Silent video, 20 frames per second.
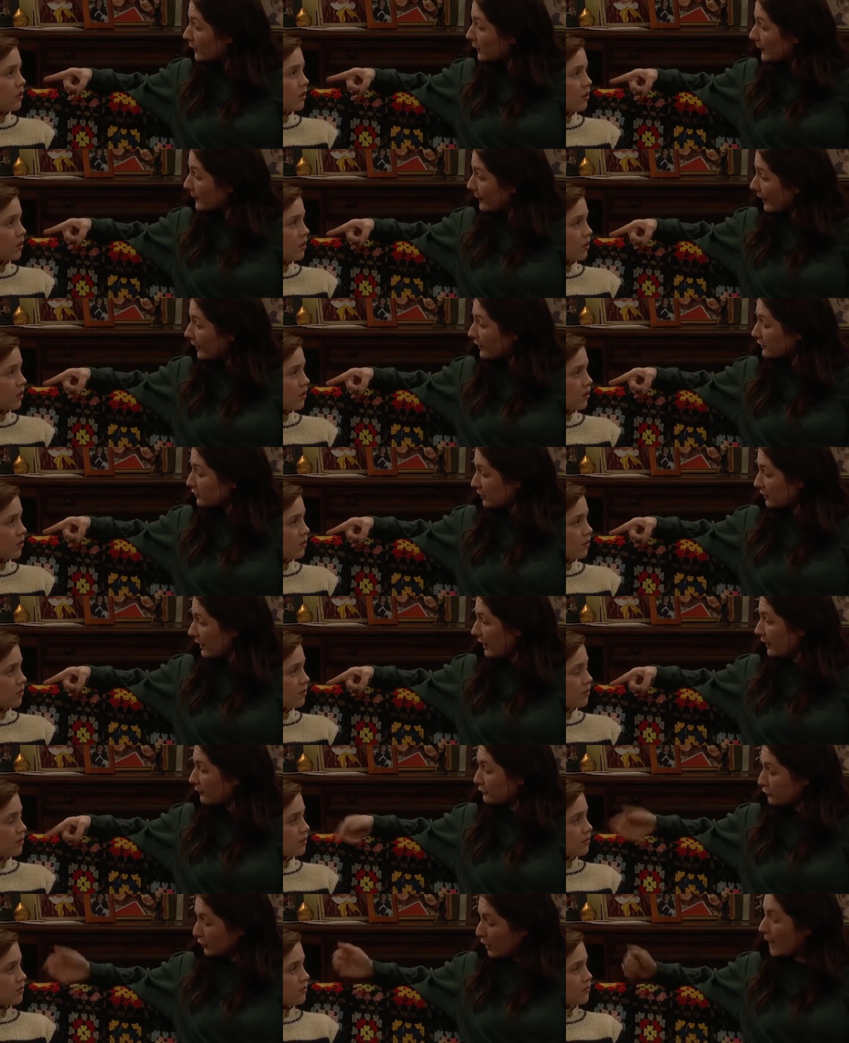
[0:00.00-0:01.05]
Speaker 1: to be back in your
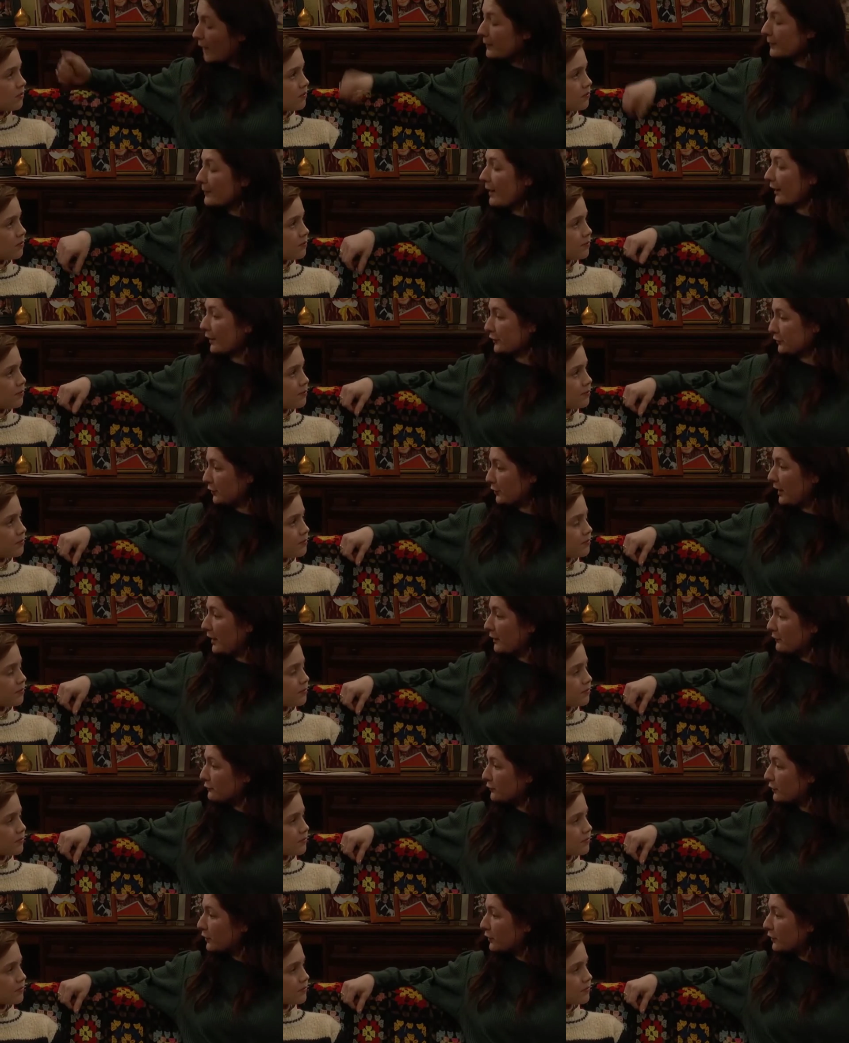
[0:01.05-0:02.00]
life, you got me back in your life.